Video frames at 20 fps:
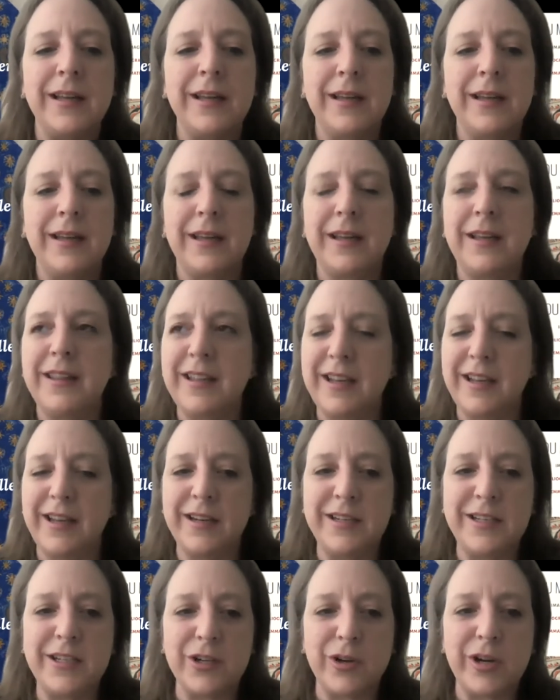in the
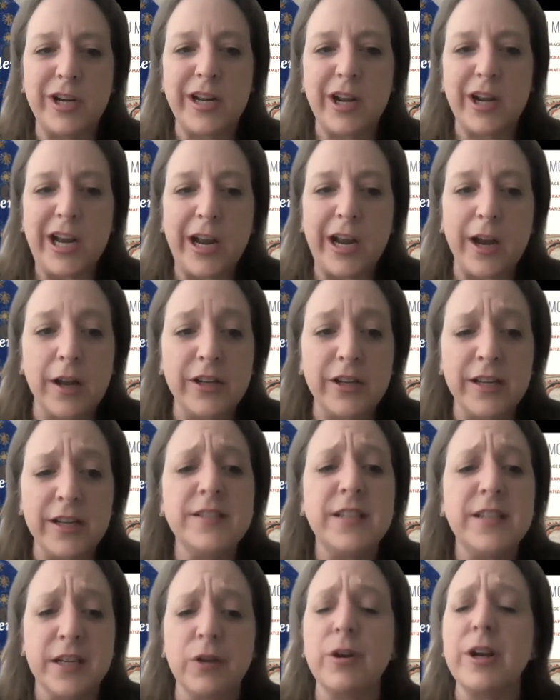
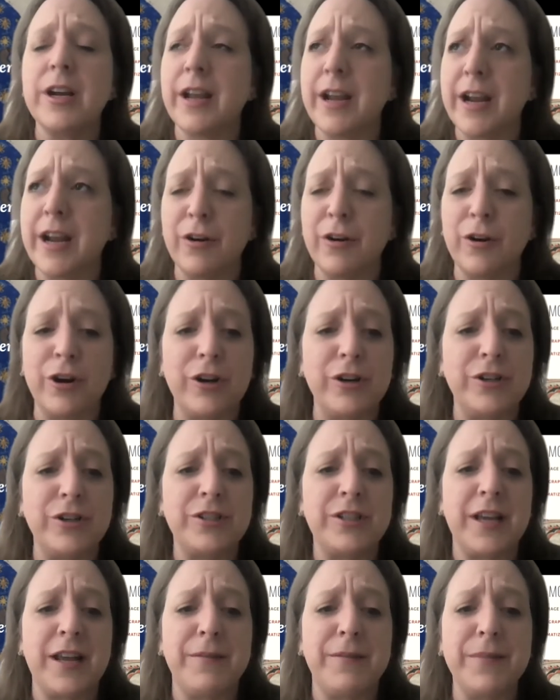endearing
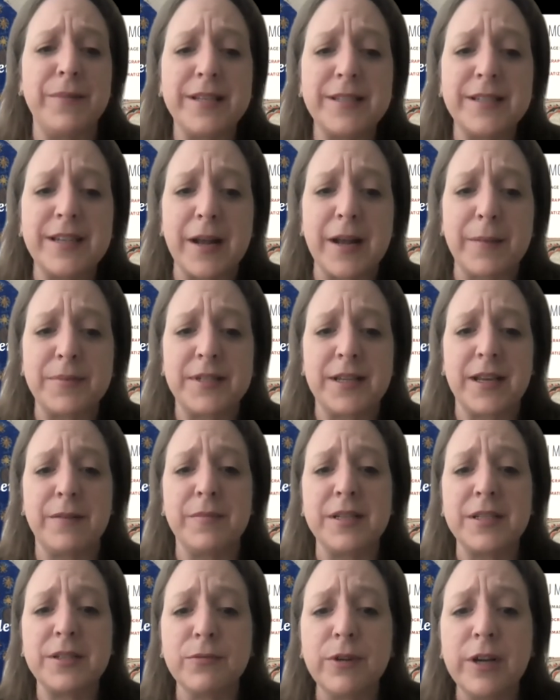errors and missteps and
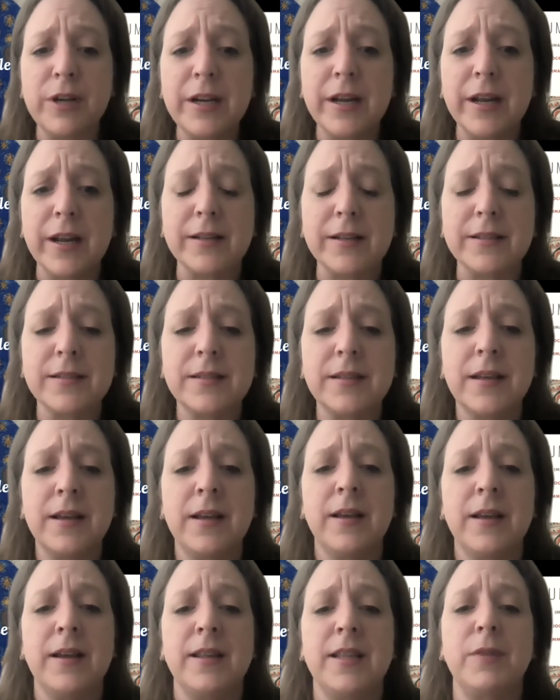misreadings
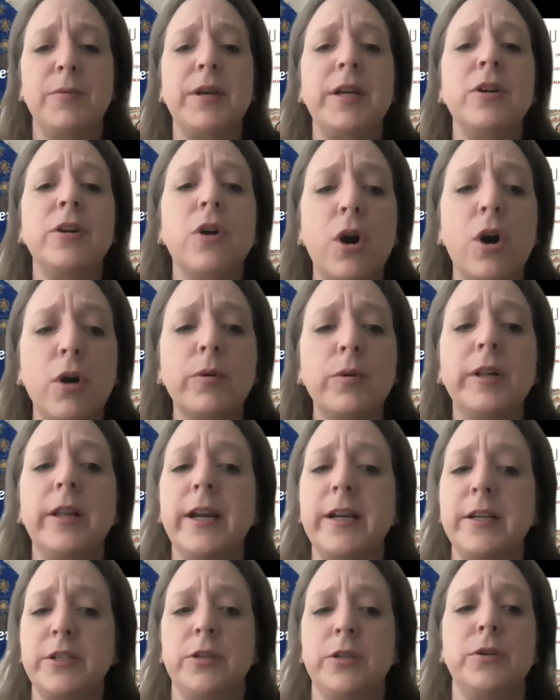that we can all
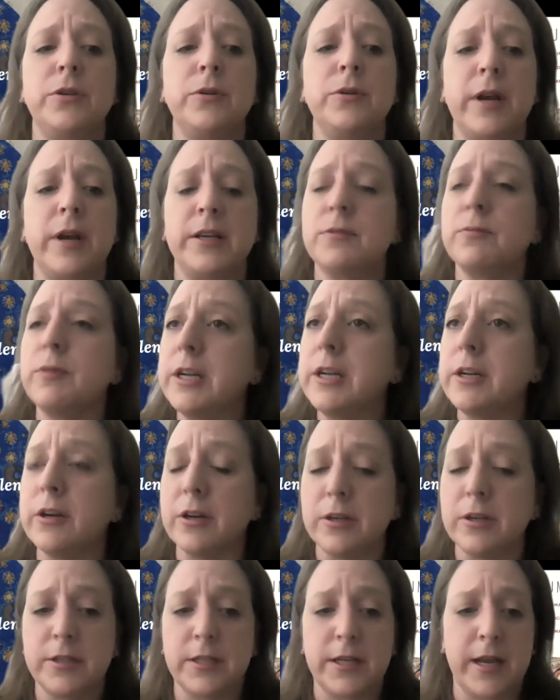relate to as
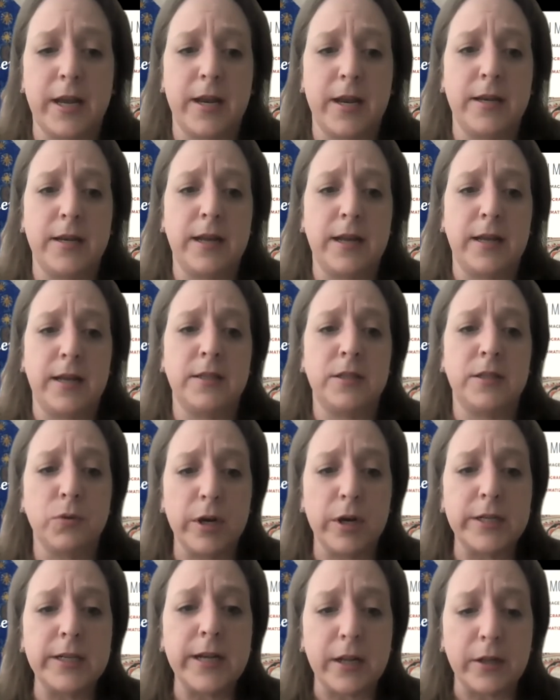readers and as
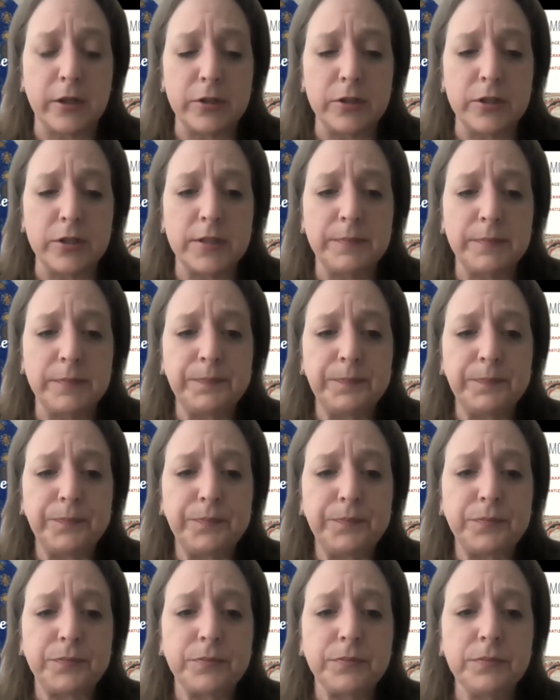storytellers.
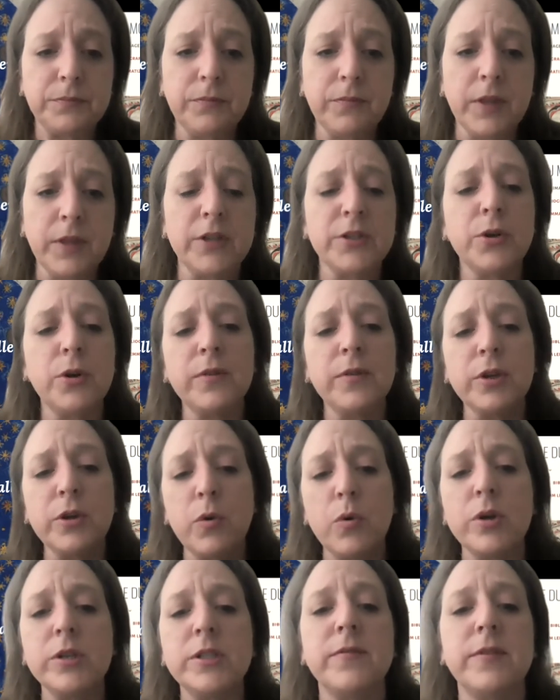So over the
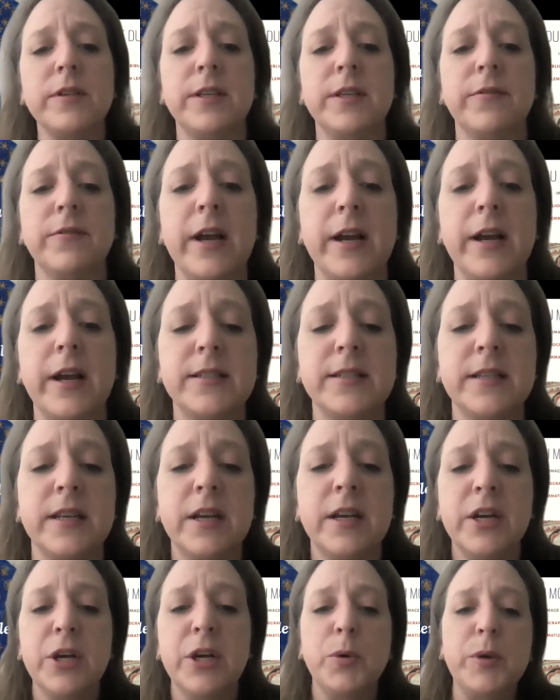course of these events,
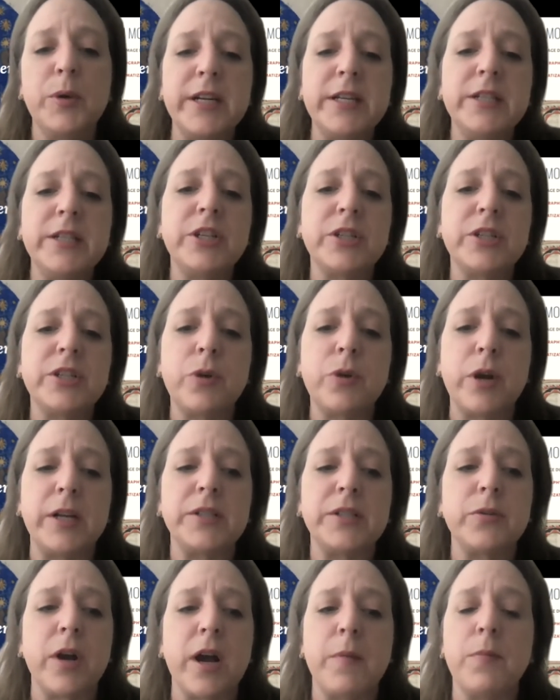we didn't just
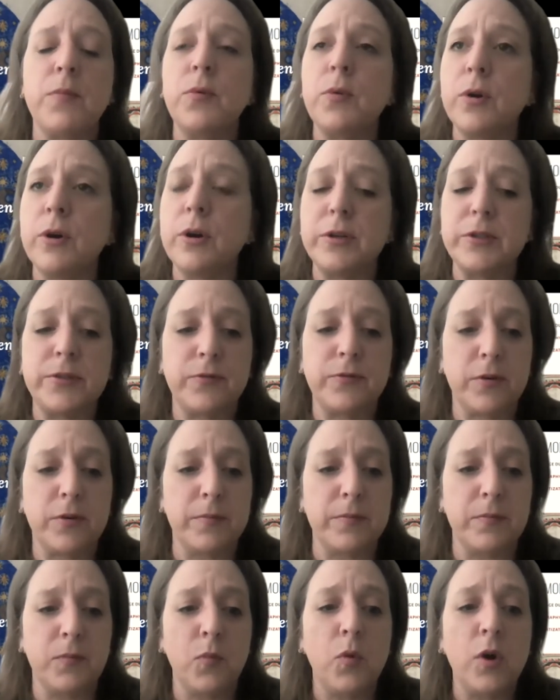transcribe words
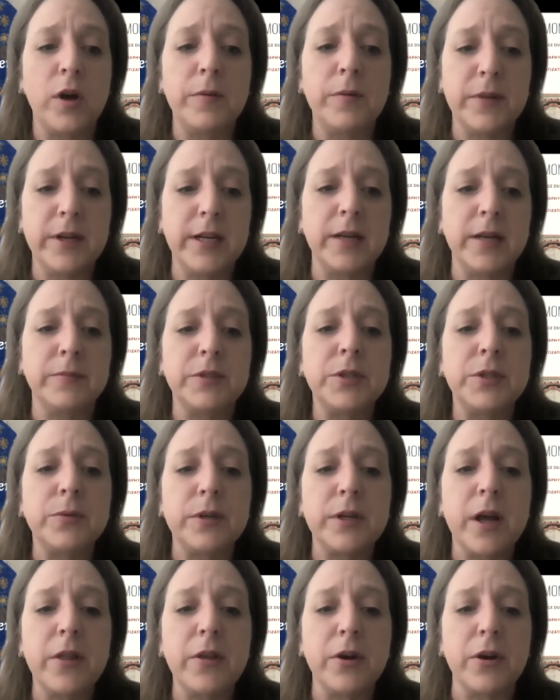from one medium to
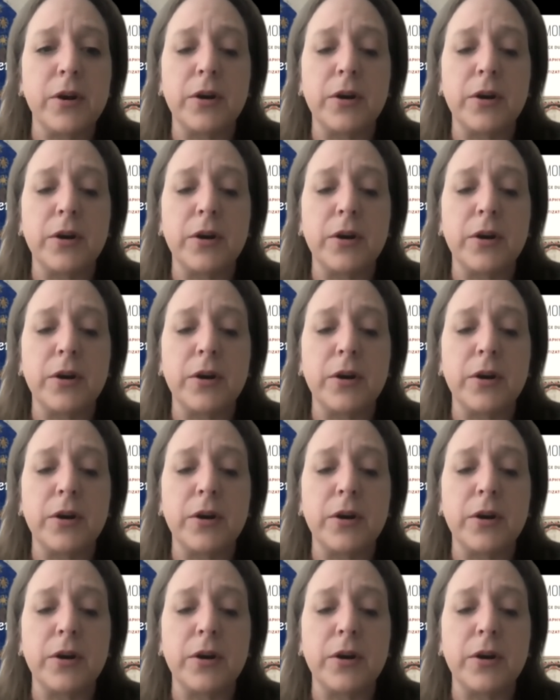another.